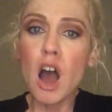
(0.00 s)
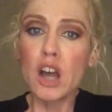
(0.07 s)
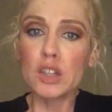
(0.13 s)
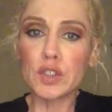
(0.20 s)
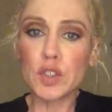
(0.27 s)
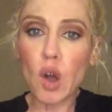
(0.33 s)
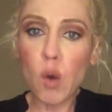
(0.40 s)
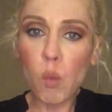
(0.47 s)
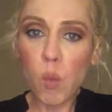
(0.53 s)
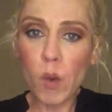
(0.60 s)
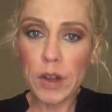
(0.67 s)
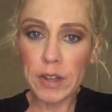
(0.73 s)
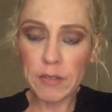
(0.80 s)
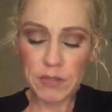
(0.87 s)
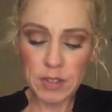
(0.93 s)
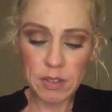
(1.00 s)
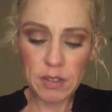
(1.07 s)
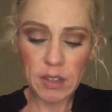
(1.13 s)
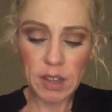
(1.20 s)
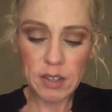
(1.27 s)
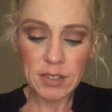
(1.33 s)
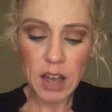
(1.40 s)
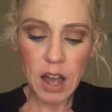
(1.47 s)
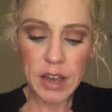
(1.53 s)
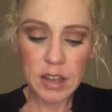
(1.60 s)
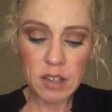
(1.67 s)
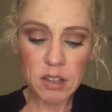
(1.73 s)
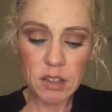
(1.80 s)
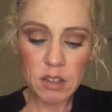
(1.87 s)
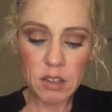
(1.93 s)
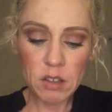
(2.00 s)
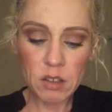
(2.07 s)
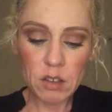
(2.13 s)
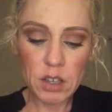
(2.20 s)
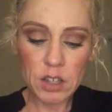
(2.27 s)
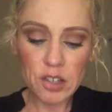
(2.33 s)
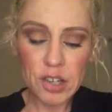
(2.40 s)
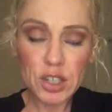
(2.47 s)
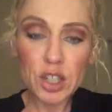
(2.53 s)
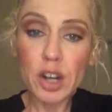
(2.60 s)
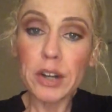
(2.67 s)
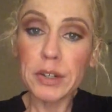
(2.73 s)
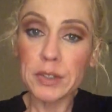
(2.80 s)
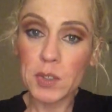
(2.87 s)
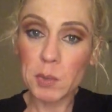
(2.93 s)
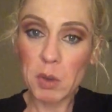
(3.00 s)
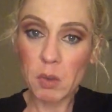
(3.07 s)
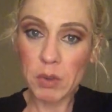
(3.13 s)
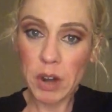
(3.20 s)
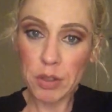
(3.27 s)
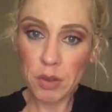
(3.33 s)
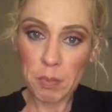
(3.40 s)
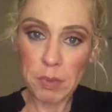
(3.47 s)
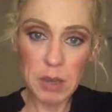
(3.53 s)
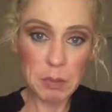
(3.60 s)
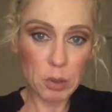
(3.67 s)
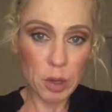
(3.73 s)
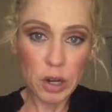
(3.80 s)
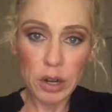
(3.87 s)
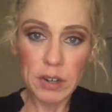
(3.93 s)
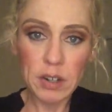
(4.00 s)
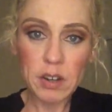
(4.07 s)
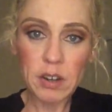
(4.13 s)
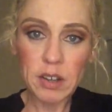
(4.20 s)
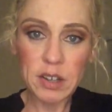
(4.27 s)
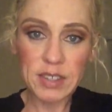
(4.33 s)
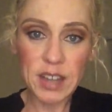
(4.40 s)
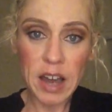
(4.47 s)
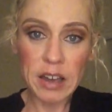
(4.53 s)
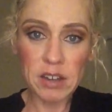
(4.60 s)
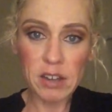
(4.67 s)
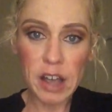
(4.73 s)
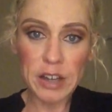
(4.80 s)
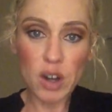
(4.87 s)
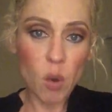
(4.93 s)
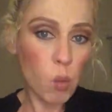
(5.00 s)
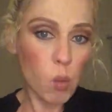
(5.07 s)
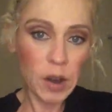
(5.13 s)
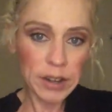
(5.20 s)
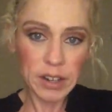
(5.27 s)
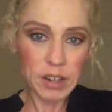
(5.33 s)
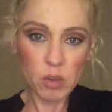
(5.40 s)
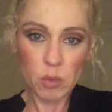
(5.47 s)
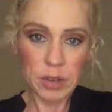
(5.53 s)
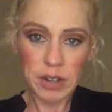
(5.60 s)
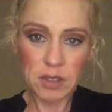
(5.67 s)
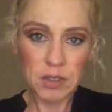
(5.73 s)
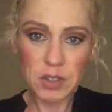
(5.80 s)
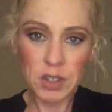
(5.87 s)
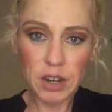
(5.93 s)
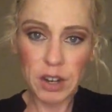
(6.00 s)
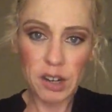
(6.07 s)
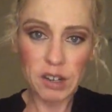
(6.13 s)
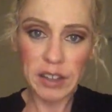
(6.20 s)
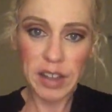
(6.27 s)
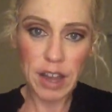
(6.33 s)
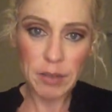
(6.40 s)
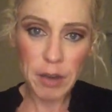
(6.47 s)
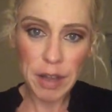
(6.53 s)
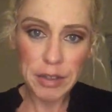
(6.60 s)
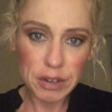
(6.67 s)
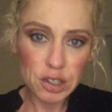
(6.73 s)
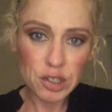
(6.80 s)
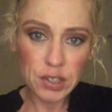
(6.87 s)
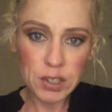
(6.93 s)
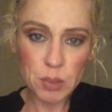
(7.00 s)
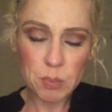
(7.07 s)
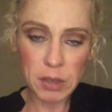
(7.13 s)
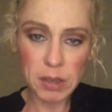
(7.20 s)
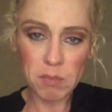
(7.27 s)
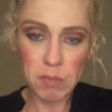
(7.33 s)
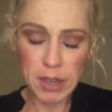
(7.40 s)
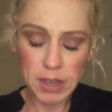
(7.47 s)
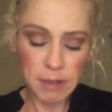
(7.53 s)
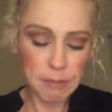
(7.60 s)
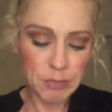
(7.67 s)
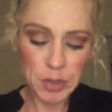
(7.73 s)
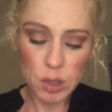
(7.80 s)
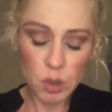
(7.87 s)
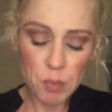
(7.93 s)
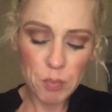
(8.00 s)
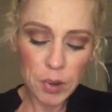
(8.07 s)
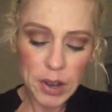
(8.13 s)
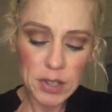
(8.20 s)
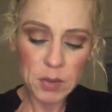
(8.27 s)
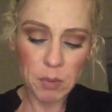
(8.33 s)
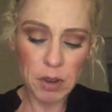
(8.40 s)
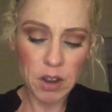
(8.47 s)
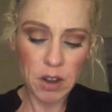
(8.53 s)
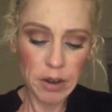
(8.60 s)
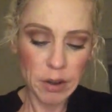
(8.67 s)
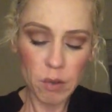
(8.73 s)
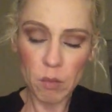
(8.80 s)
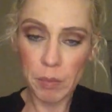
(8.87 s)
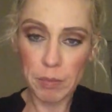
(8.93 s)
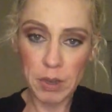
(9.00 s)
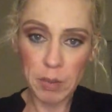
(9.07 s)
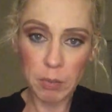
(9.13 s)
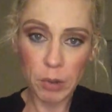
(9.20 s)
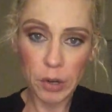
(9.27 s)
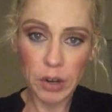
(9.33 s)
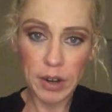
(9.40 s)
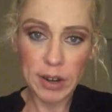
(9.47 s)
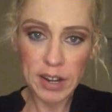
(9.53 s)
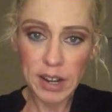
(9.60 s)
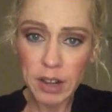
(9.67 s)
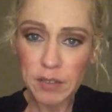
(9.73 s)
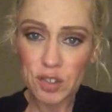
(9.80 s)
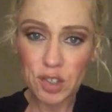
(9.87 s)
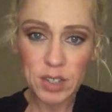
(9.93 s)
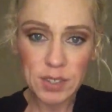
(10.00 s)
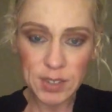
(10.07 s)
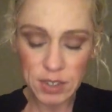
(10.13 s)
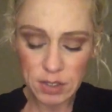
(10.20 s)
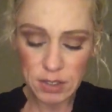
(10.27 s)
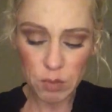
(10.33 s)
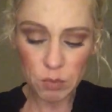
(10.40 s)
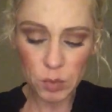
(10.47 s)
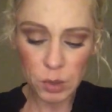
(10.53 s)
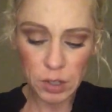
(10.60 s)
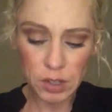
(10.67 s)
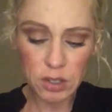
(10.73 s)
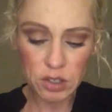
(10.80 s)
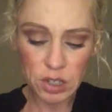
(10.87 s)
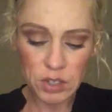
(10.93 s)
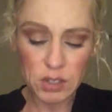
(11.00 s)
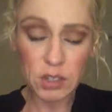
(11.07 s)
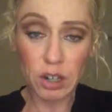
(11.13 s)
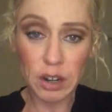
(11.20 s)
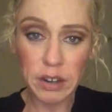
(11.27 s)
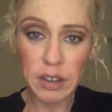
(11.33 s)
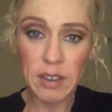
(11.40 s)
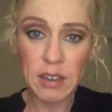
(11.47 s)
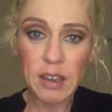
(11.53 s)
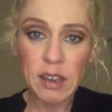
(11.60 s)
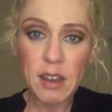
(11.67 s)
So one of the things it just hurts me when other people hurt, because I don't want anyone else to hurt. Like, I'd rather it just be me. So it breaks my heart when people hurt. And I've just seen some really just dark,